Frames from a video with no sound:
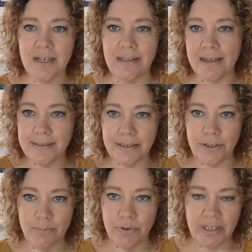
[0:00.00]

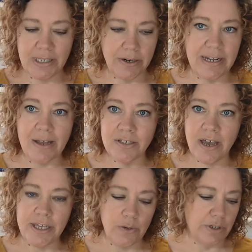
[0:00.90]
elastic you put in there and how
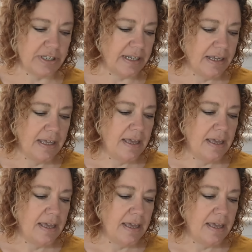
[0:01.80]
tight you want it.